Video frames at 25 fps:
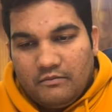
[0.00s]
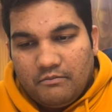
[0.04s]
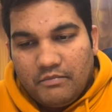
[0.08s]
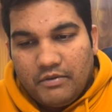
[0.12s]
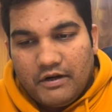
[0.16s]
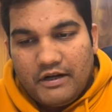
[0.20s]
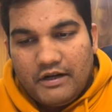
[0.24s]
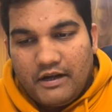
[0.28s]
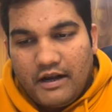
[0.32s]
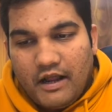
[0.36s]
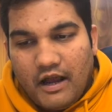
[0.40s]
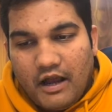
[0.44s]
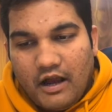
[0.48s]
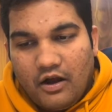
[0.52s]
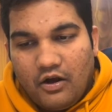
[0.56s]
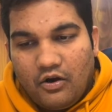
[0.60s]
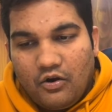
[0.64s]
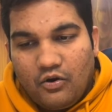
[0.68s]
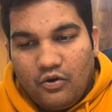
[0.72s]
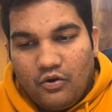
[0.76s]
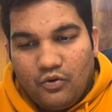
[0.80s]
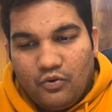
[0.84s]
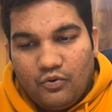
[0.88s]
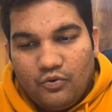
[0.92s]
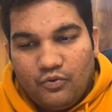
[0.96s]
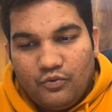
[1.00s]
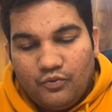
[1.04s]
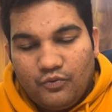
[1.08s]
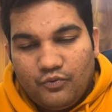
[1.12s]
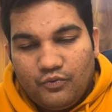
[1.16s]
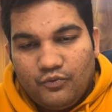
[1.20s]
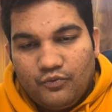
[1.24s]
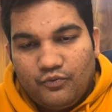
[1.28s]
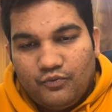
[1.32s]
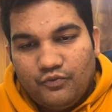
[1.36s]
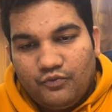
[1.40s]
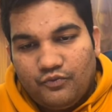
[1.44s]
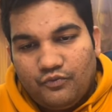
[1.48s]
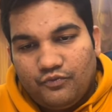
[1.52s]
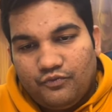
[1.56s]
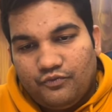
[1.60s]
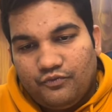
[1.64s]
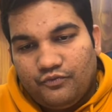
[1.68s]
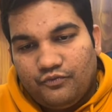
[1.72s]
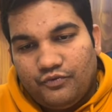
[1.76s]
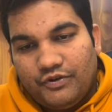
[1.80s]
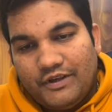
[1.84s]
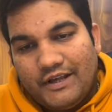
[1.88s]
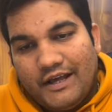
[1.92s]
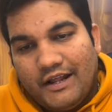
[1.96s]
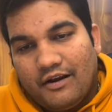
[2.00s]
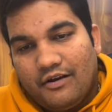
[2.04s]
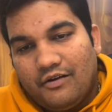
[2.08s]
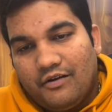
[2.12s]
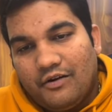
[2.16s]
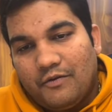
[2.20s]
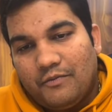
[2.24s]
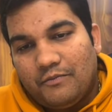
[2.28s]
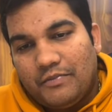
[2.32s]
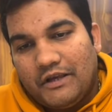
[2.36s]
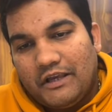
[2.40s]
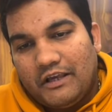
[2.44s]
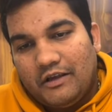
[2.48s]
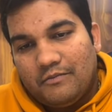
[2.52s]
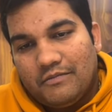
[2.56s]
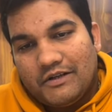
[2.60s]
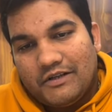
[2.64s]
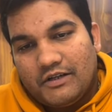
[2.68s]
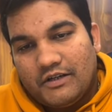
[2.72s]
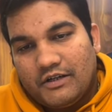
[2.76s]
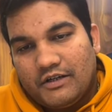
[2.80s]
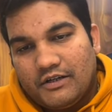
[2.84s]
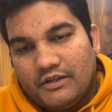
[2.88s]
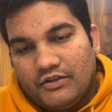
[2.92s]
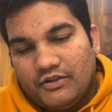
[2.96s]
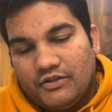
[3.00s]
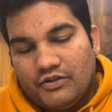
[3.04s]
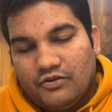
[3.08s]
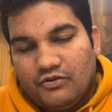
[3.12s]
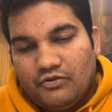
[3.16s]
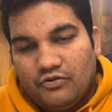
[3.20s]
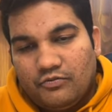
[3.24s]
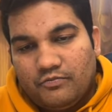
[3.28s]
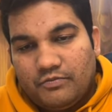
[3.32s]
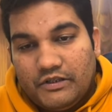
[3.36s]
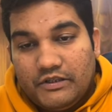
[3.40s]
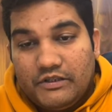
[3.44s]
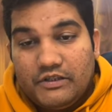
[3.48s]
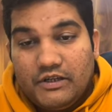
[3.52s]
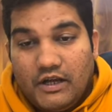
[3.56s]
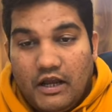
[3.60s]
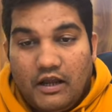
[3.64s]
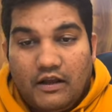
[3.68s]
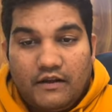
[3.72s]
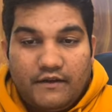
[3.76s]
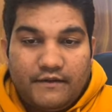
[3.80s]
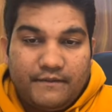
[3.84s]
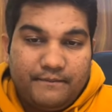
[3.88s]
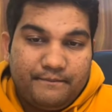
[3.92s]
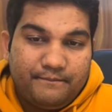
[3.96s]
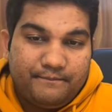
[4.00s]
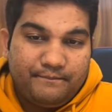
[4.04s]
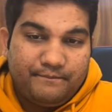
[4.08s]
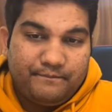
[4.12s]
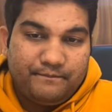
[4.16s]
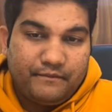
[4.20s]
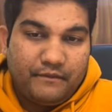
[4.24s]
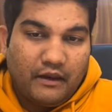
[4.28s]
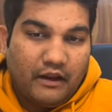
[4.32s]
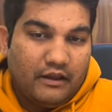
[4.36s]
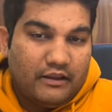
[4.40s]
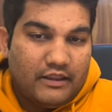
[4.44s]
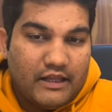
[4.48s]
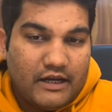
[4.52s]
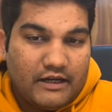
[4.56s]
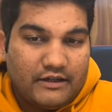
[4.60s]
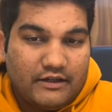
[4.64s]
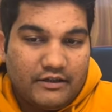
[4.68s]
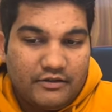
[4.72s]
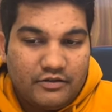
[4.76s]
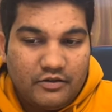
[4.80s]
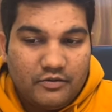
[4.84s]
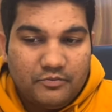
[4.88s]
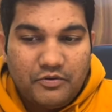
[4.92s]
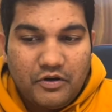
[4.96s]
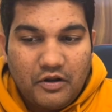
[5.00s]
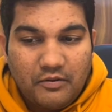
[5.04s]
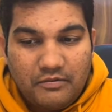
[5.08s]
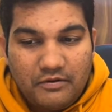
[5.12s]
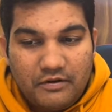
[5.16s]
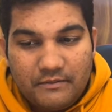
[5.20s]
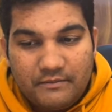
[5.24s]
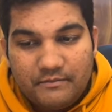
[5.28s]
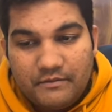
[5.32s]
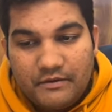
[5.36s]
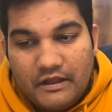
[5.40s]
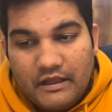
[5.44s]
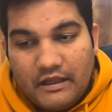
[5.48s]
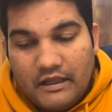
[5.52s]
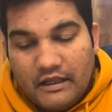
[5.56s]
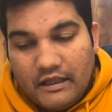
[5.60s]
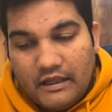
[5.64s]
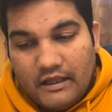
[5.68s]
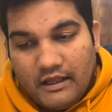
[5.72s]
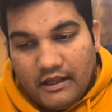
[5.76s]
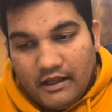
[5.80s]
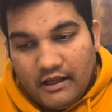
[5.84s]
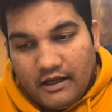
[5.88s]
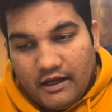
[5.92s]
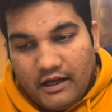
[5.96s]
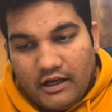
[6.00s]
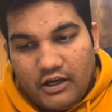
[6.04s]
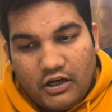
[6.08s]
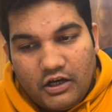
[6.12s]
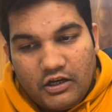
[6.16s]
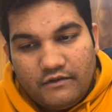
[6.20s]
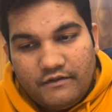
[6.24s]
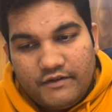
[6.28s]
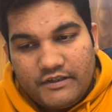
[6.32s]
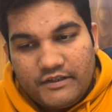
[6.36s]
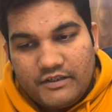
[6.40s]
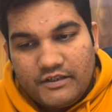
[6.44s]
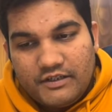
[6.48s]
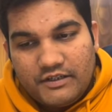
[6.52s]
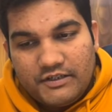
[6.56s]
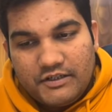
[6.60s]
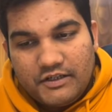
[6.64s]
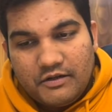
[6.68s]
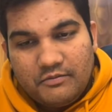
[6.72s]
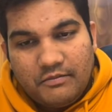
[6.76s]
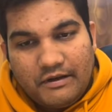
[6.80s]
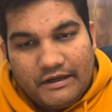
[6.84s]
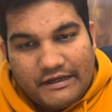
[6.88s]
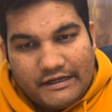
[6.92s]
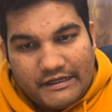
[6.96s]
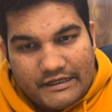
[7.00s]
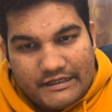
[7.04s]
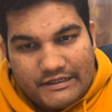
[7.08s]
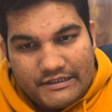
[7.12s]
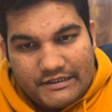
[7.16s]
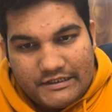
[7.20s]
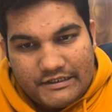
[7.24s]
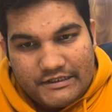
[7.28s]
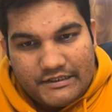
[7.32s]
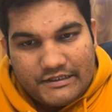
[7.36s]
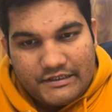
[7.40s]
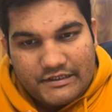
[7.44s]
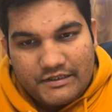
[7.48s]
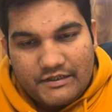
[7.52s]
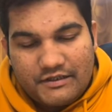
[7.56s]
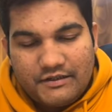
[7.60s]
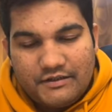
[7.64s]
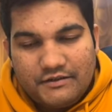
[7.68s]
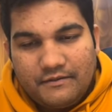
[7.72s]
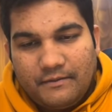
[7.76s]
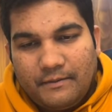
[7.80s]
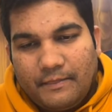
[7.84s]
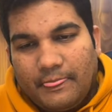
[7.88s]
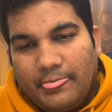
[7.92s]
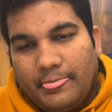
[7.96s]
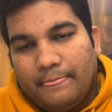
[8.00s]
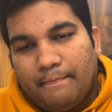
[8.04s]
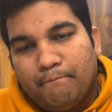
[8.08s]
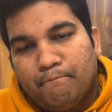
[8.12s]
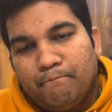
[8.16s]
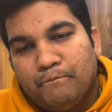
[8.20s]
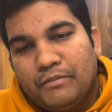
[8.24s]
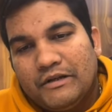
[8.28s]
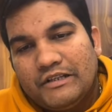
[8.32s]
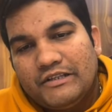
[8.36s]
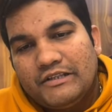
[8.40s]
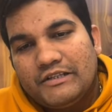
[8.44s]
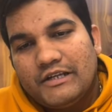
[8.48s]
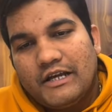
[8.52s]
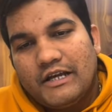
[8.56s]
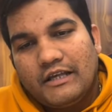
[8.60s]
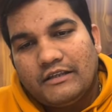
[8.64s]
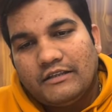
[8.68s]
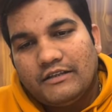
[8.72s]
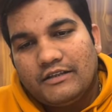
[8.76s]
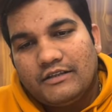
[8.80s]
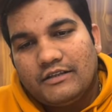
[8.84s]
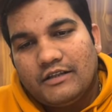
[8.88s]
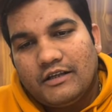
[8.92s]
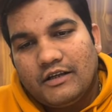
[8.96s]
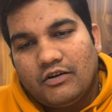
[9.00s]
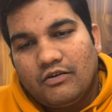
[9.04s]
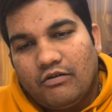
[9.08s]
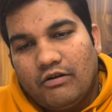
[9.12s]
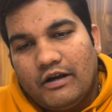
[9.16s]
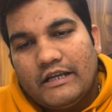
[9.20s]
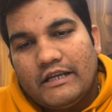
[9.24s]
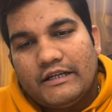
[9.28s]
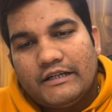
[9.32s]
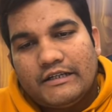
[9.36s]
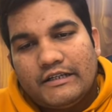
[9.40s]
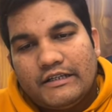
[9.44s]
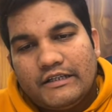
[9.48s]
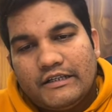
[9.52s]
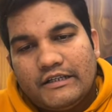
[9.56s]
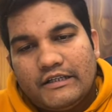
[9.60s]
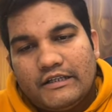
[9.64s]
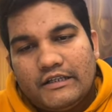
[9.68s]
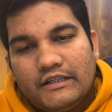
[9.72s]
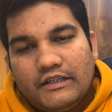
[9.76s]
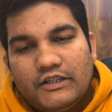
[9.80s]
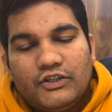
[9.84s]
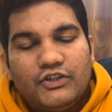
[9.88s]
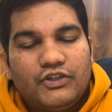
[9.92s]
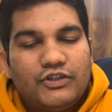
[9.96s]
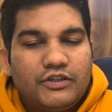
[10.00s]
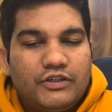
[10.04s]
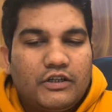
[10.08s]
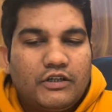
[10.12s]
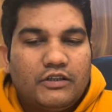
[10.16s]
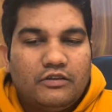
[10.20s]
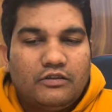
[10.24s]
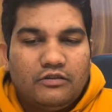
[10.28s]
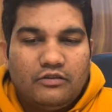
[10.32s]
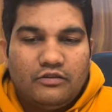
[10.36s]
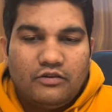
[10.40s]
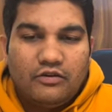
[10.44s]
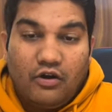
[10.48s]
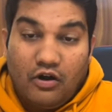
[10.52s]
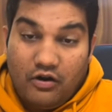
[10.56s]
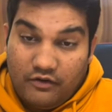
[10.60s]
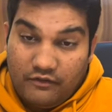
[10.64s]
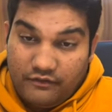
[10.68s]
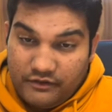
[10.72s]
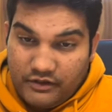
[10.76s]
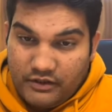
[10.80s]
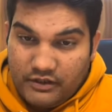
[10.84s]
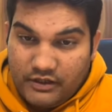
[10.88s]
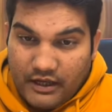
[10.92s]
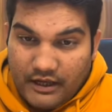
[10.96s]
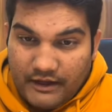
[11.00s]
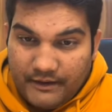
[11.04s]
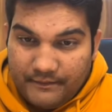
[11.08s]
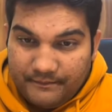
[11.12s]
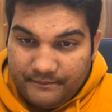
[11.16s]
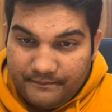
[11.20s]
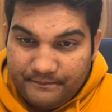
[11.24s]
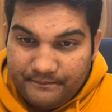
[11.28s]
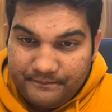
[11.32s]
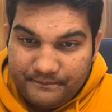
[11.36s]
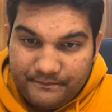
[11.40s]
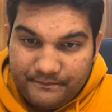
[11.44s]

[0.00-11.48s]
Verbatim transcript: But now we are not paying much attention to Panchang. That is the problem. I always teach in my classes Panchang is the quality strength of the time.